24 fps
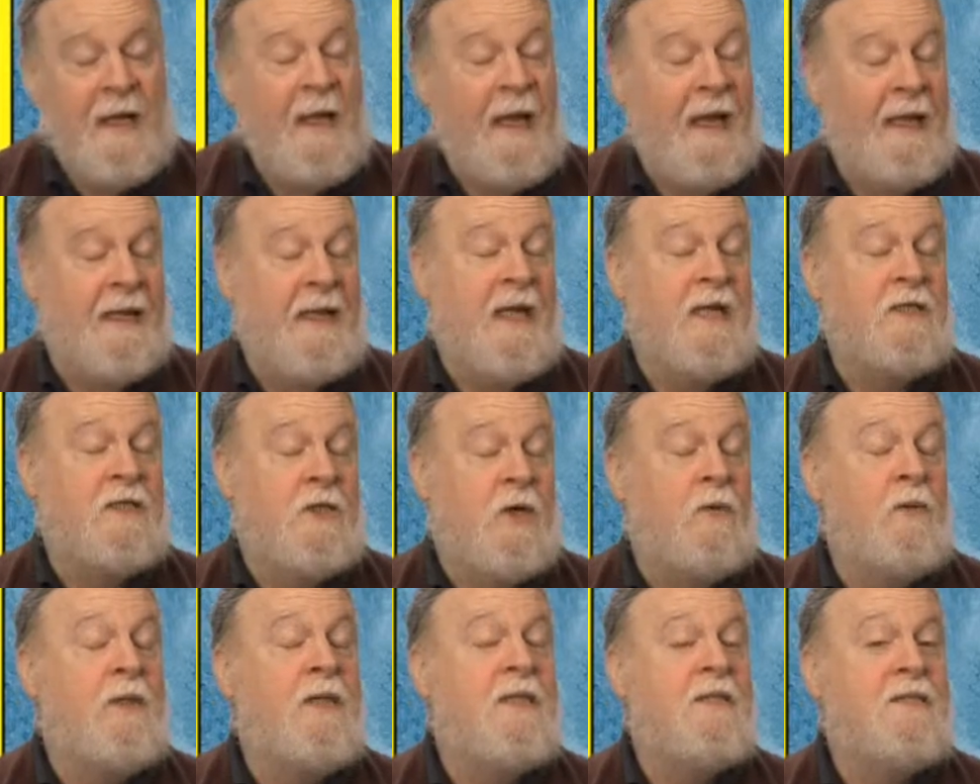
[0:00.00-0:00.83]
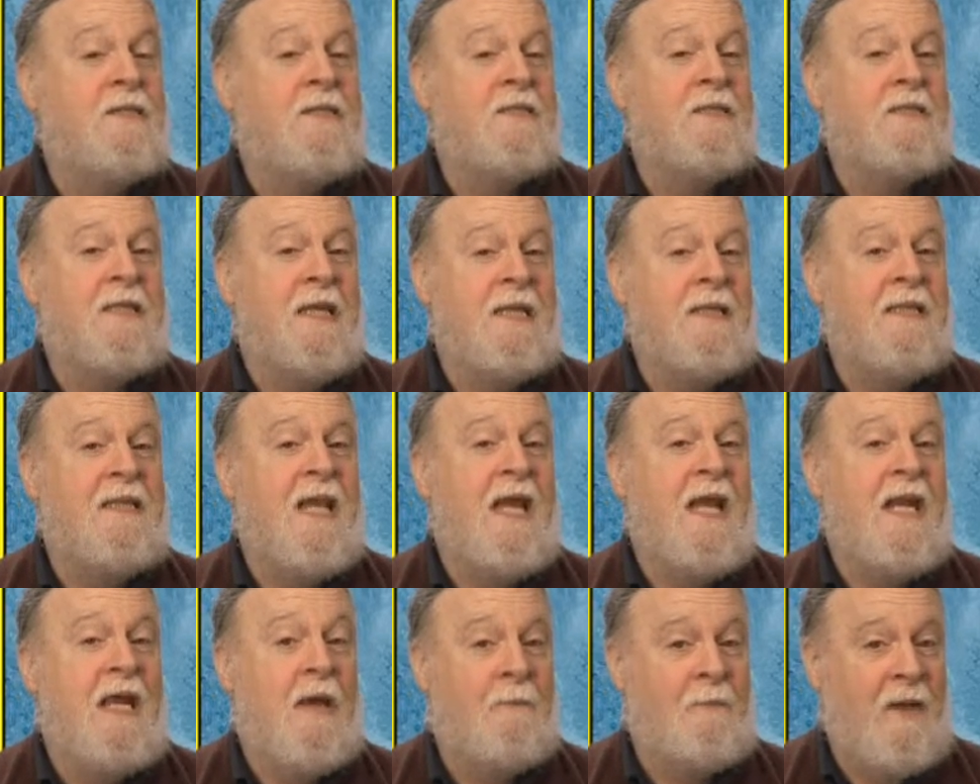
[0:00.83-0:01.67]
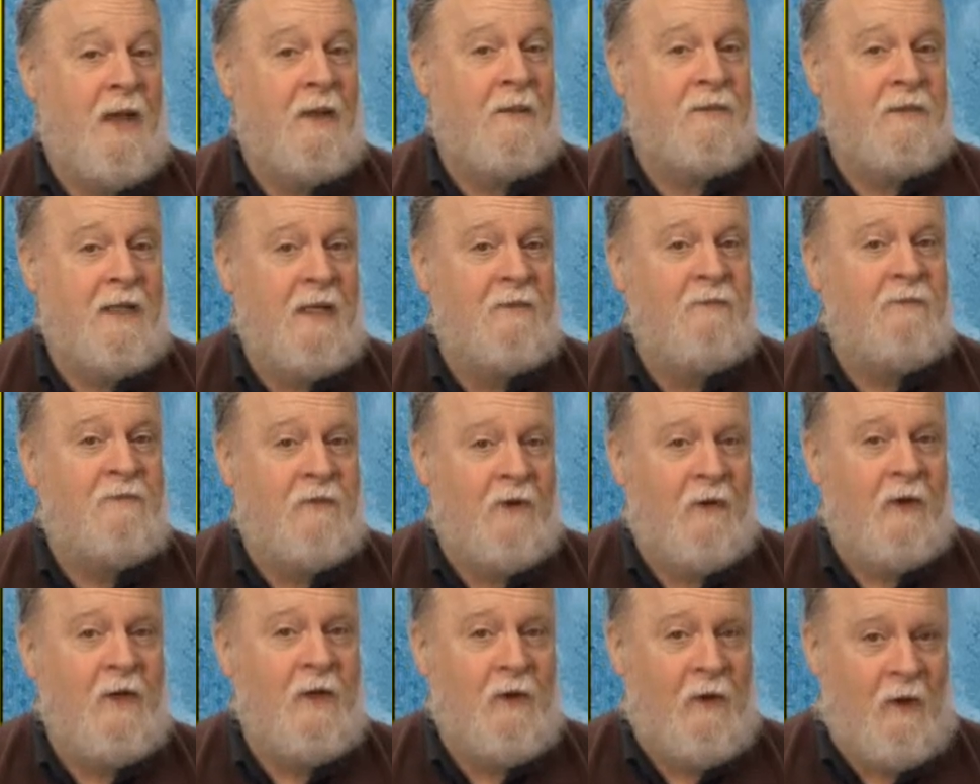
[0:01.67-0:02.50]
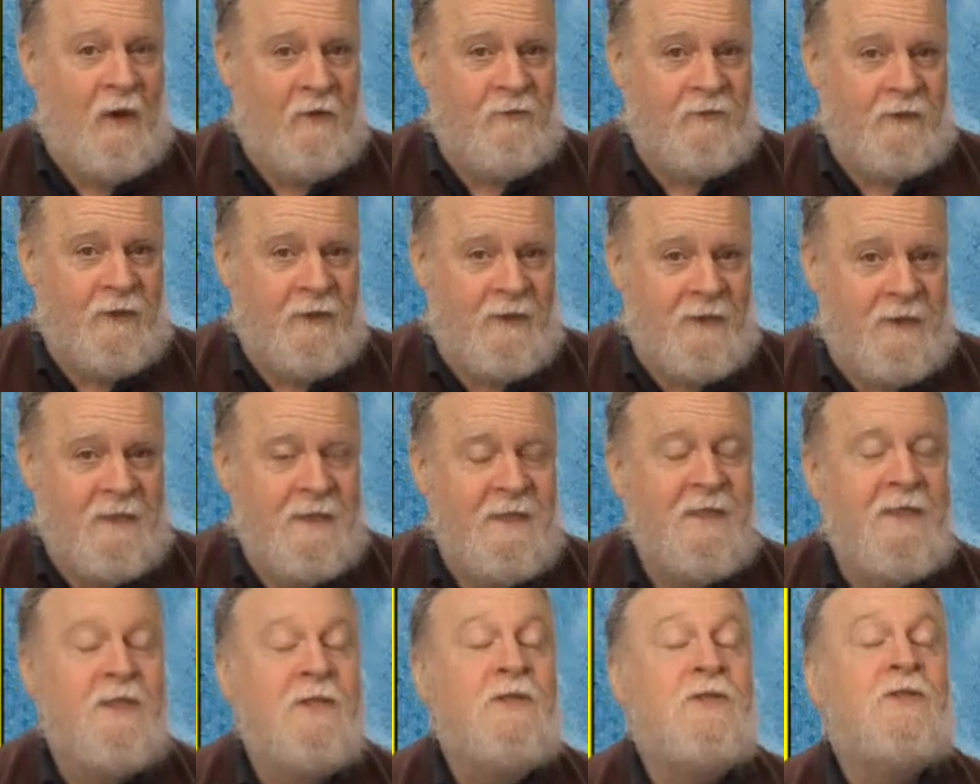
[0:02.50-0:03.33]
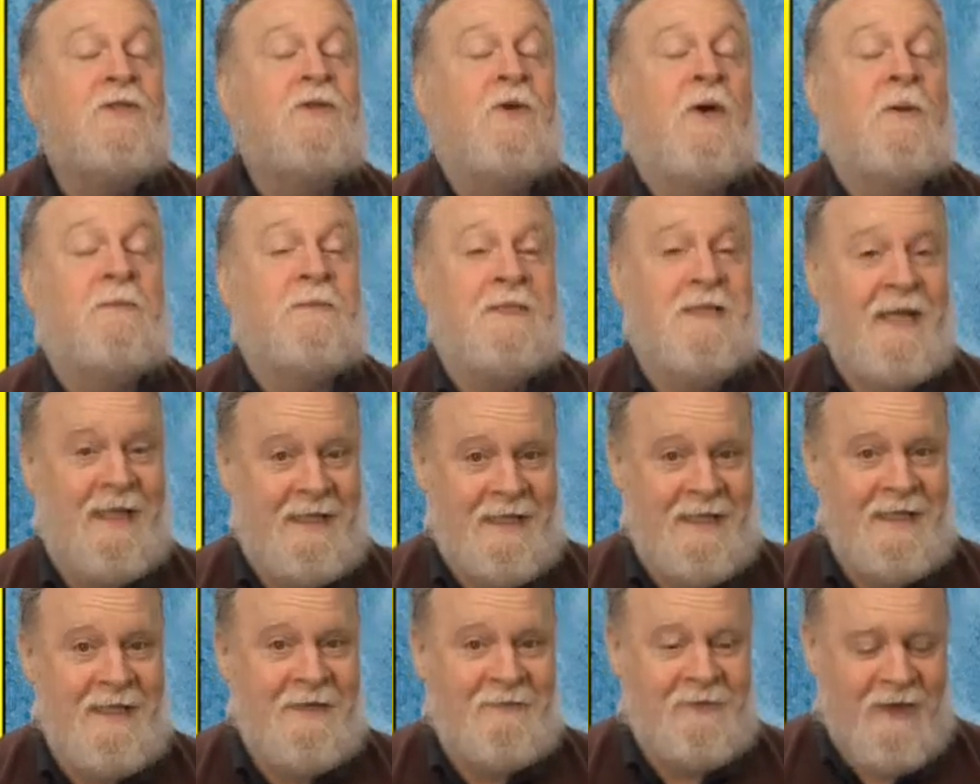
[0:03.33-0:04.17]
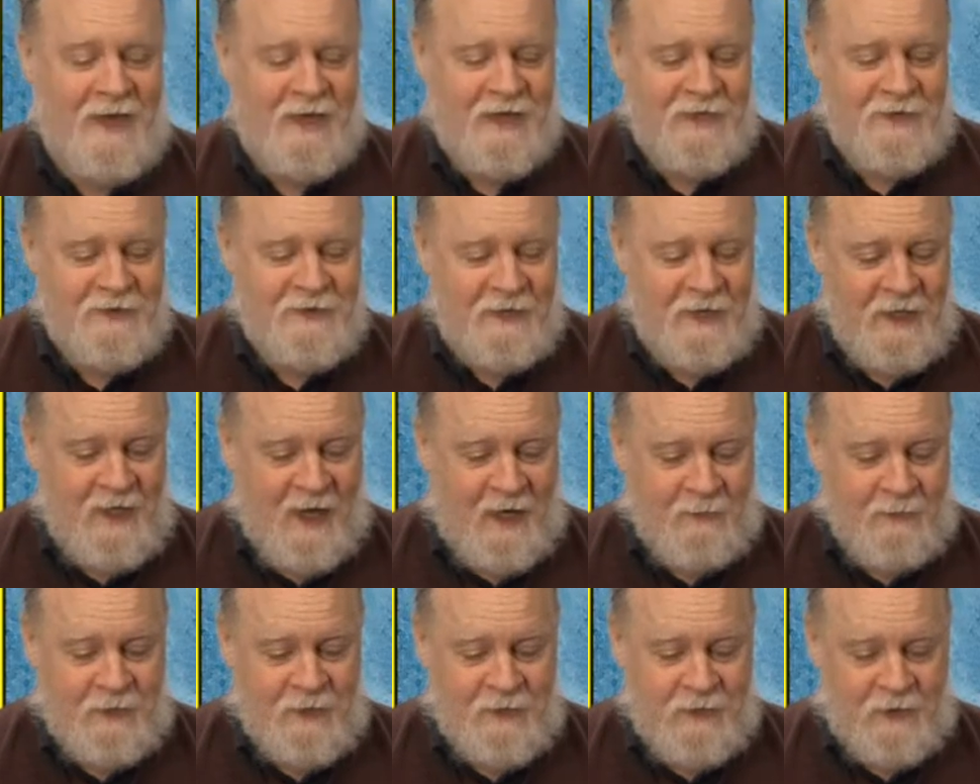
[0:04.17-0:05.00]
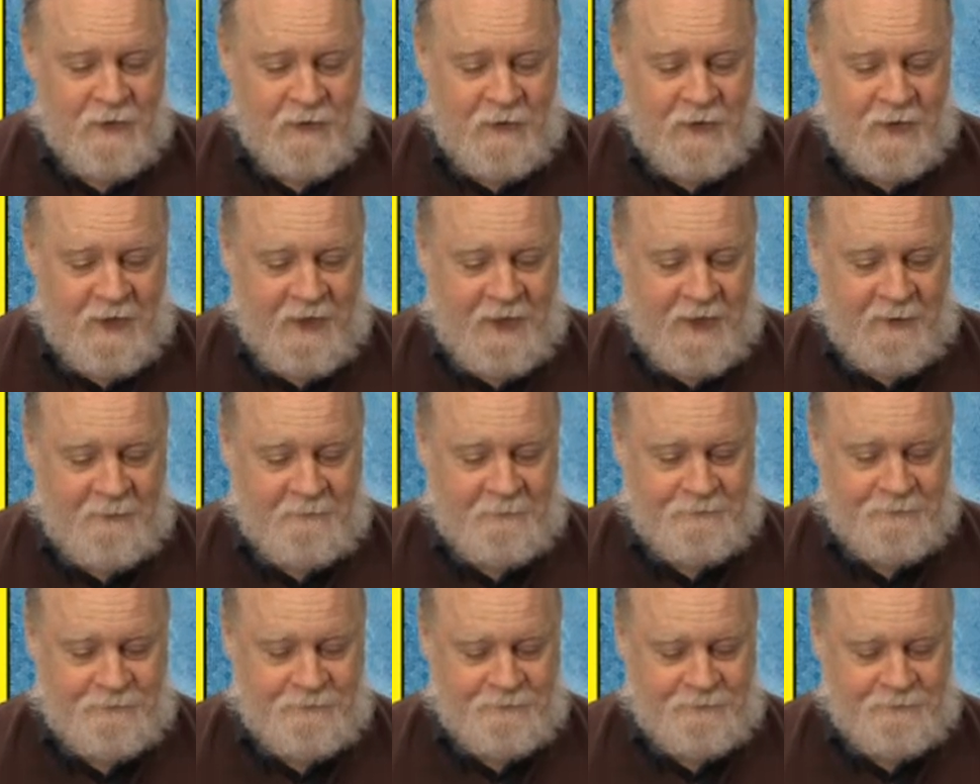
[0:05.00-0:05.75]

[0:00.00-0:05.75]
And I don't get to say that about them very often, so I'm taking advantage of the opportunity.